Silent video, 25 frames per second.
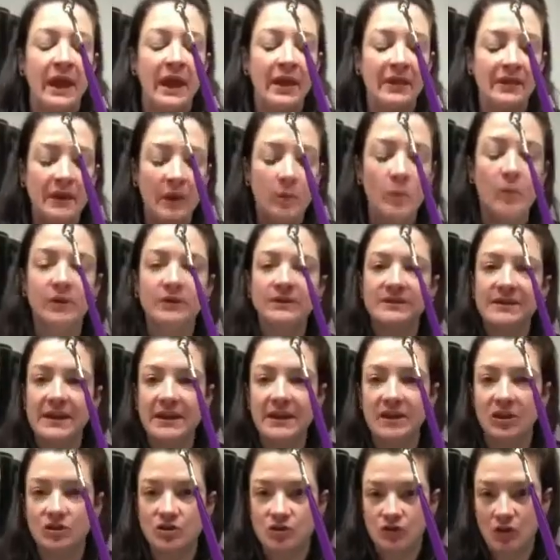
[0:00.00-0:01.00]
and then we'll
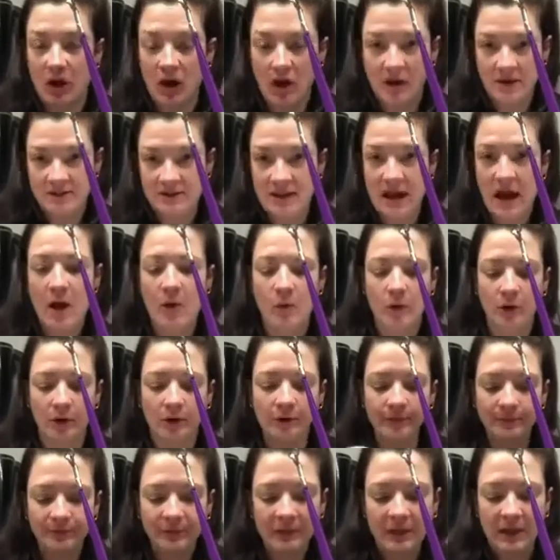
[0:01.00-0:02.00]
take a
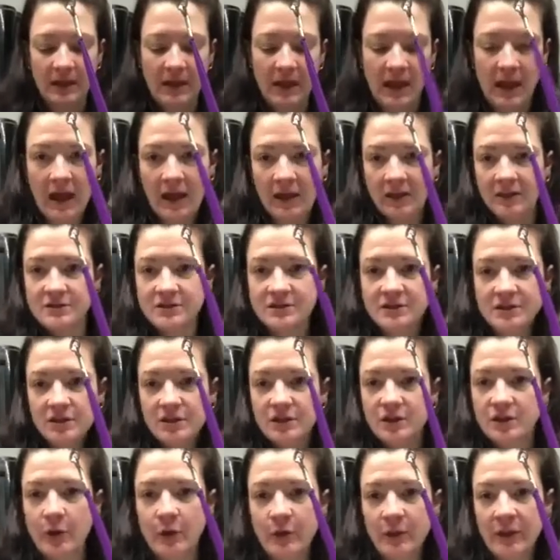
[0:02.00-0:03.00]
towel and
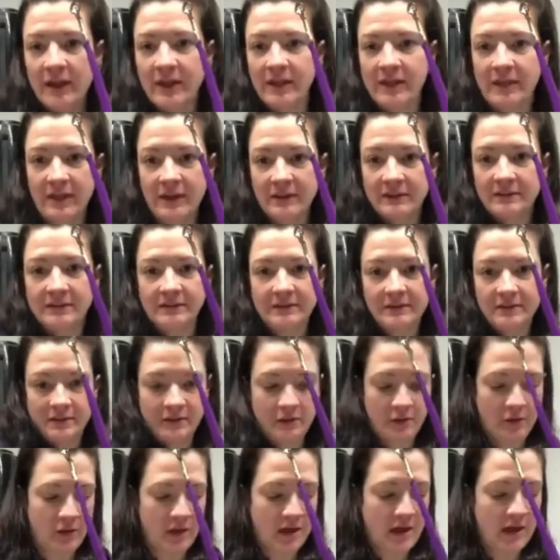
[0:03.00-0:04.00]
go like this,
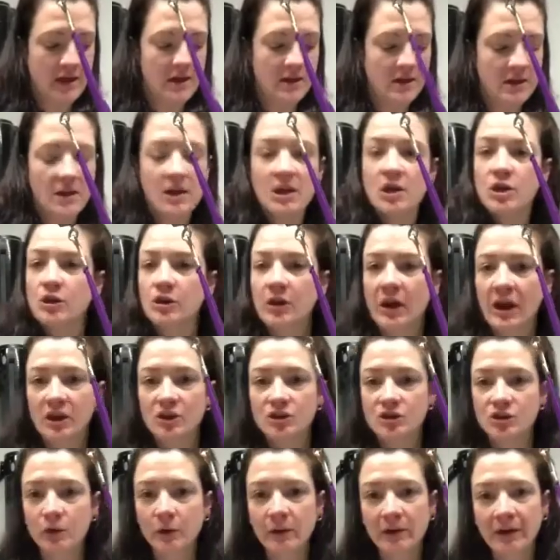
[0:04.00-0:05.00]
okay? You got
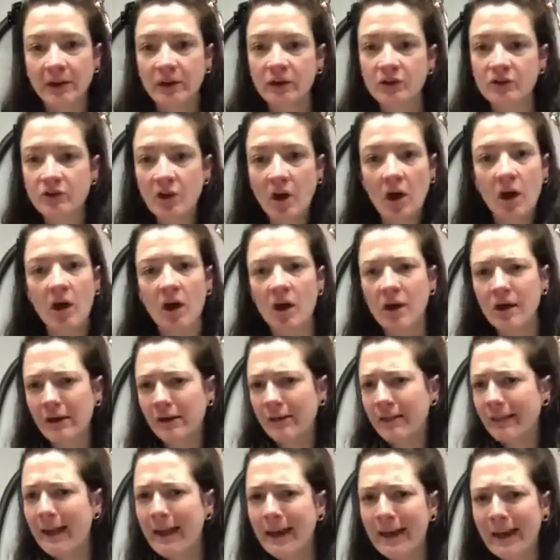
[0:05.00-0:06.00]
a short-haired dog,
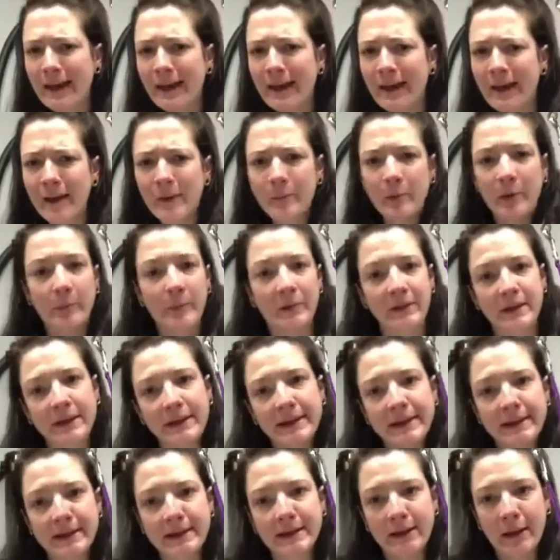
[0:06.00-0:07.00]
a lab, a
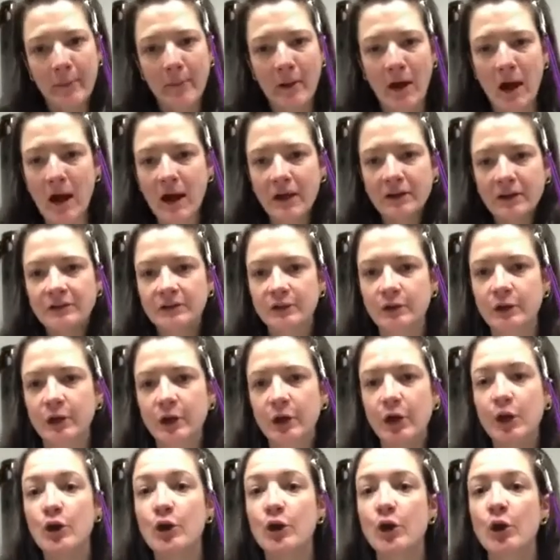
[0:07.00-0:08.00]
pitty, a
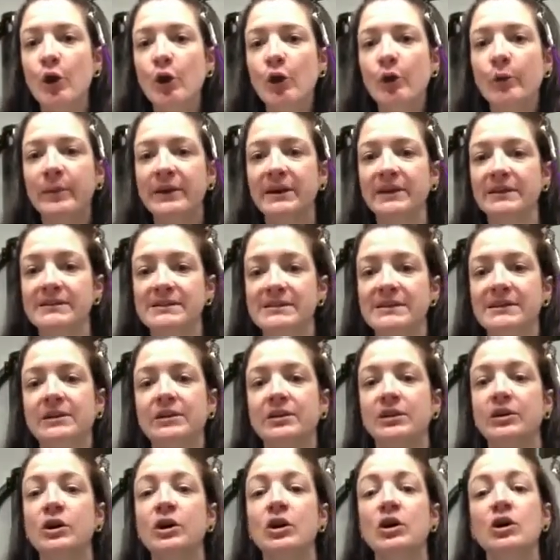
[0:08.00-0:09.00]
boxer, no big
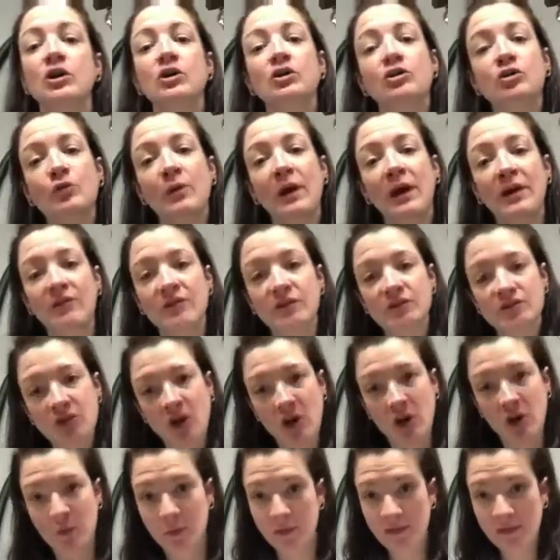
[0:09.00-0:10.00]
deal. You have a
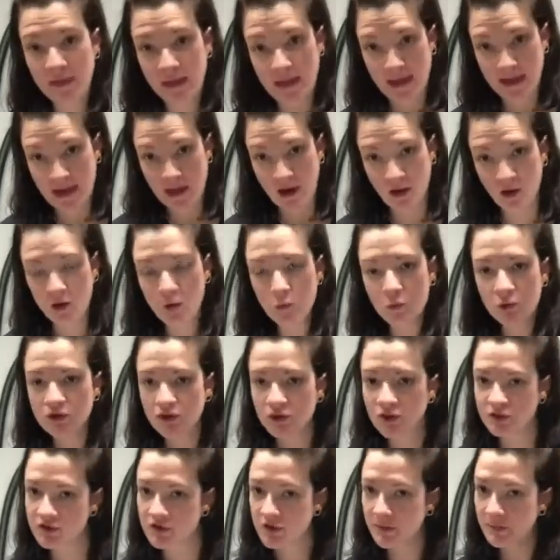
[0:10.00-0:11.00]
dog with hair, which
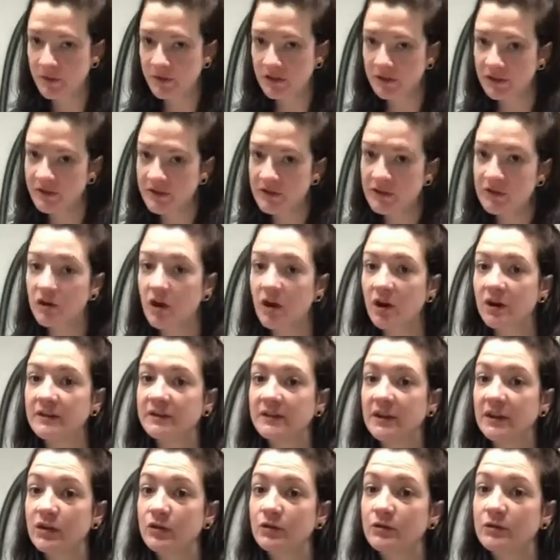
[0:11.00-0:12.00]
are typically the dogs
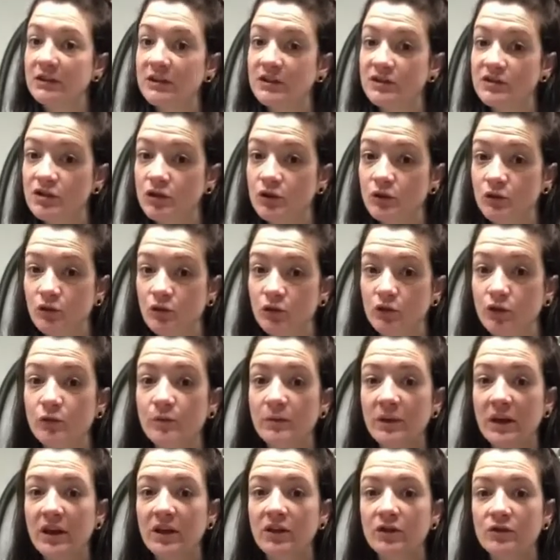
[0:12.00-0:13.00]
that you need to
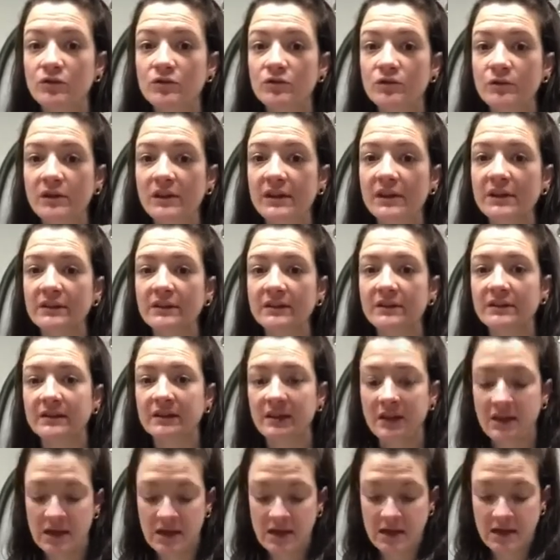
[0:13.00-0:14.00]
groom, and you do this,